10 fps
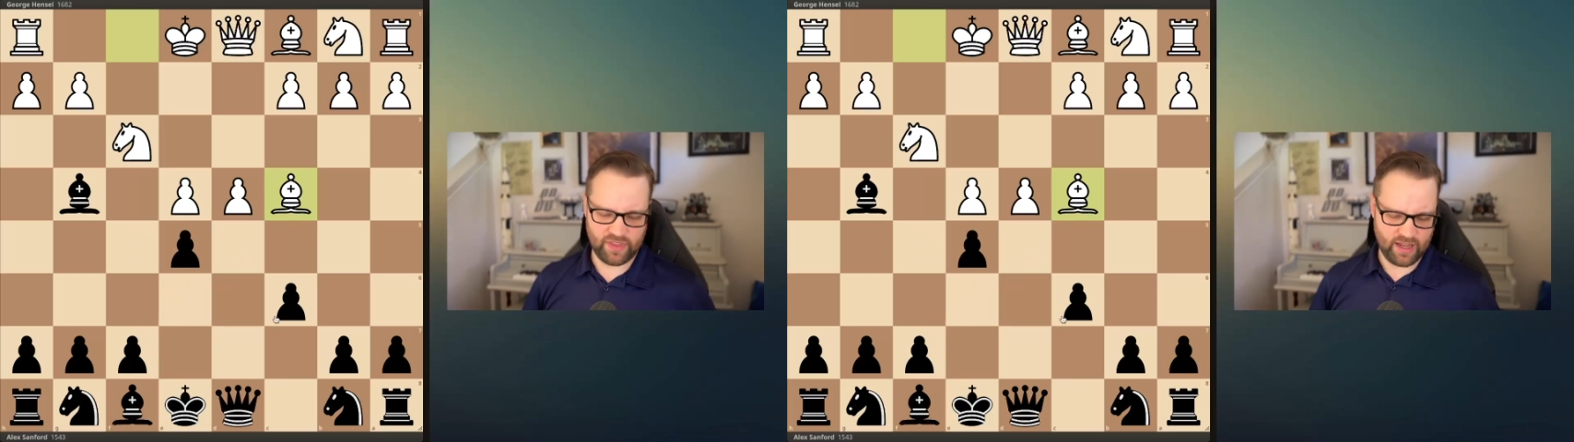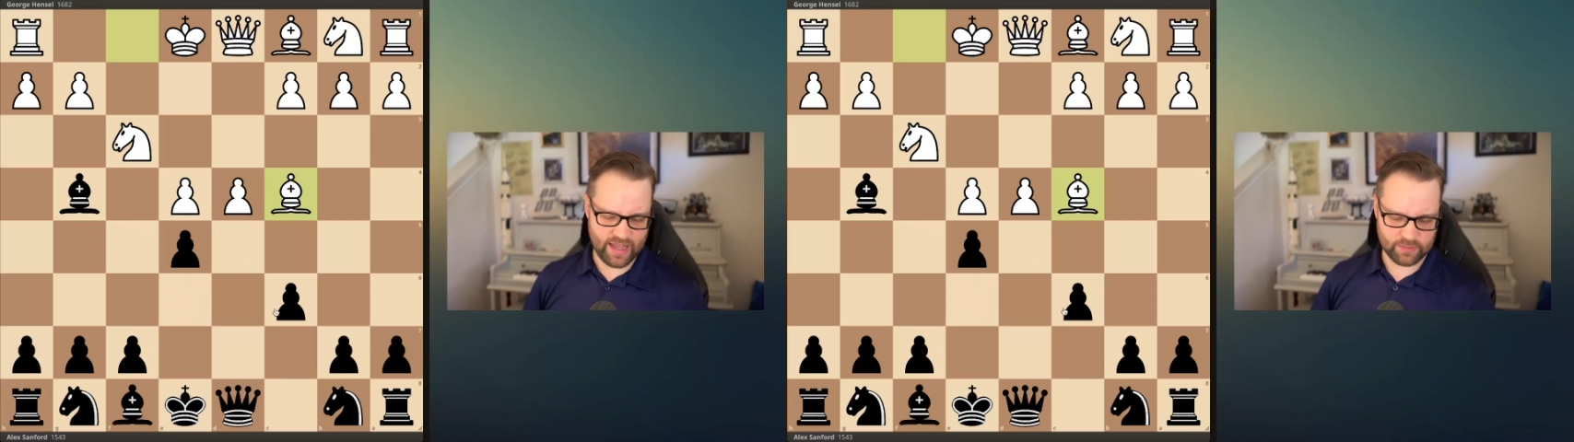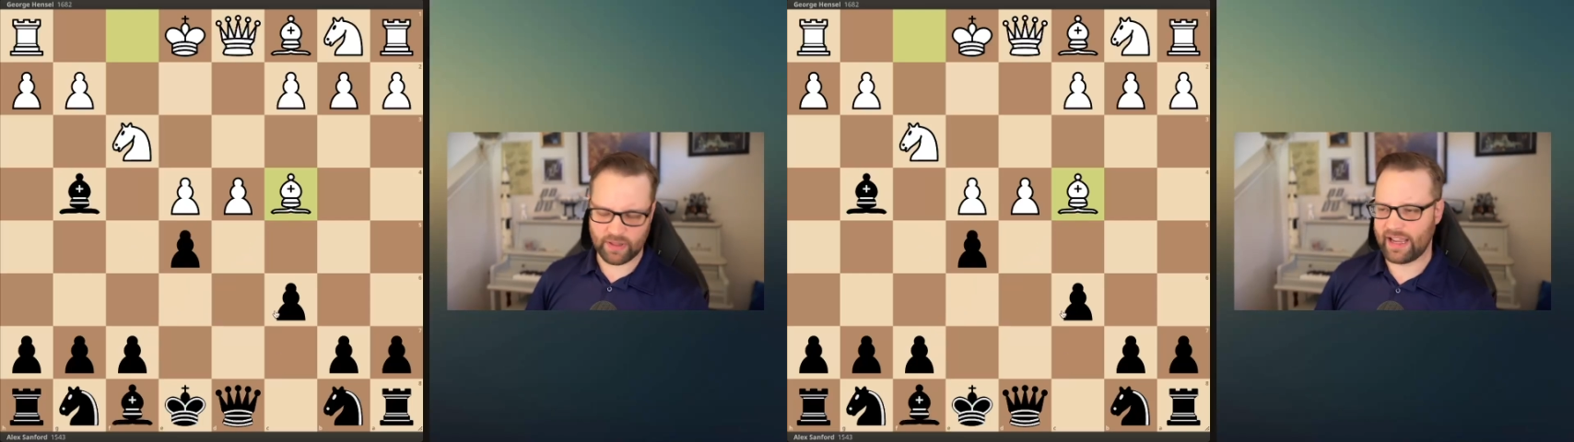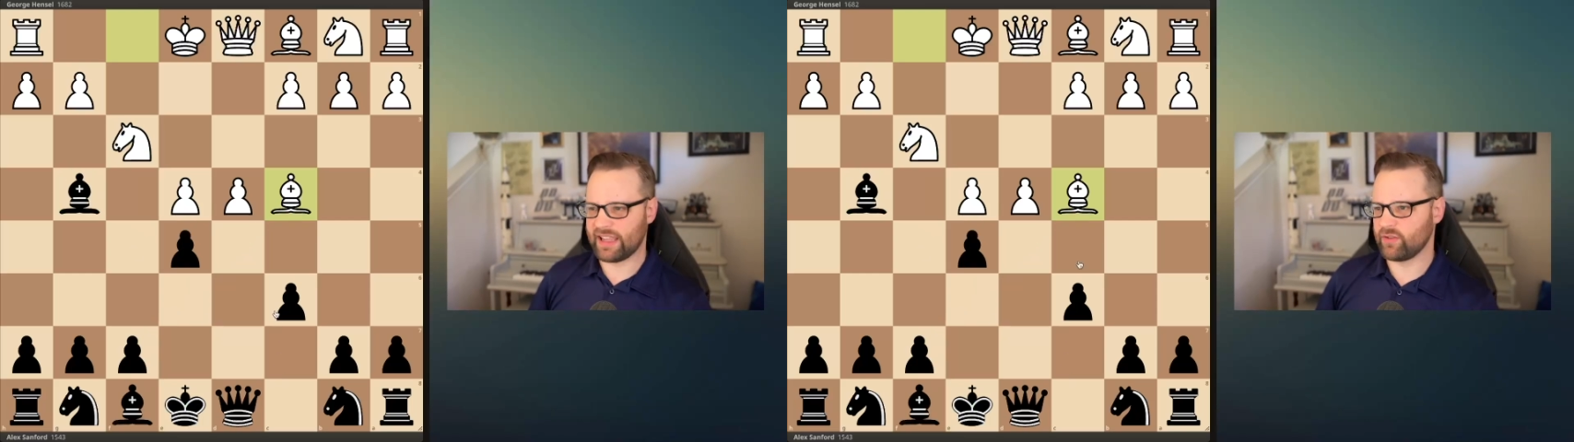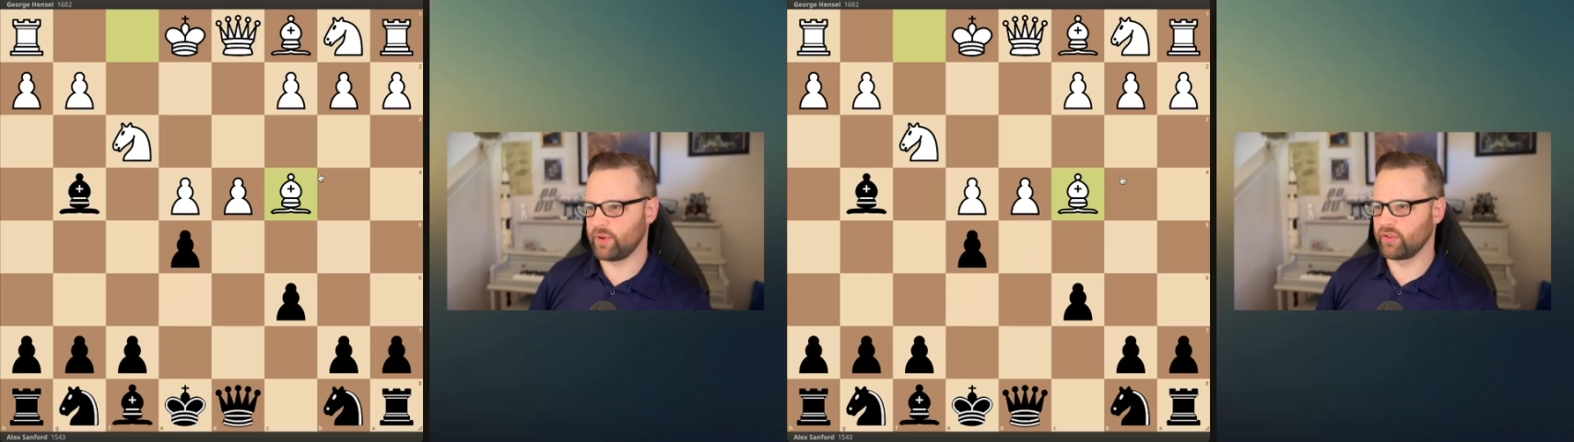as black, you have
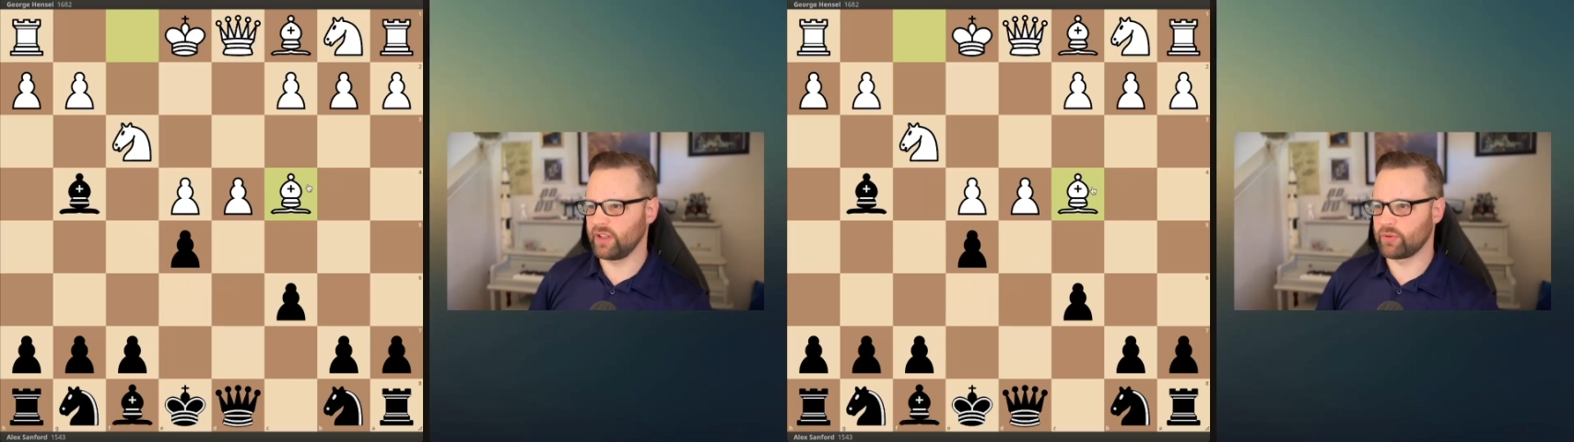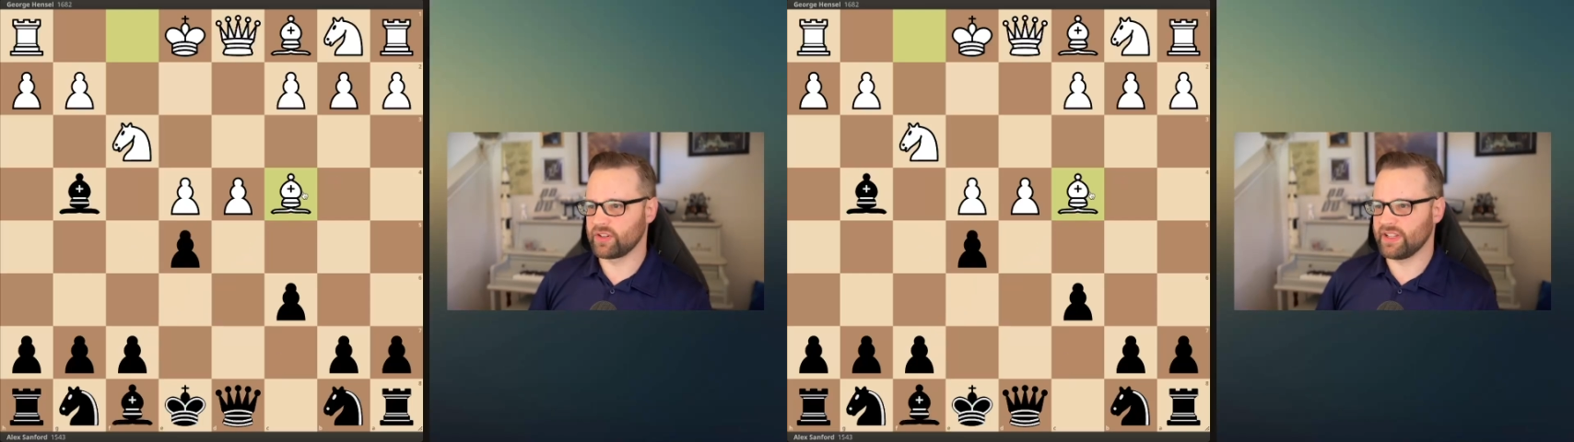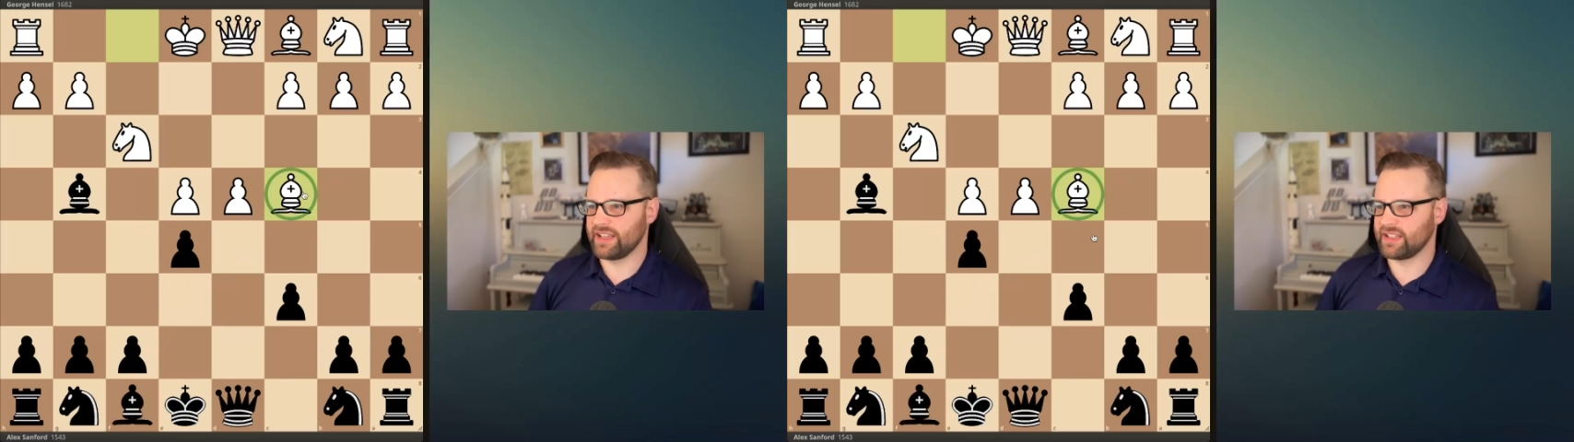to be really precise.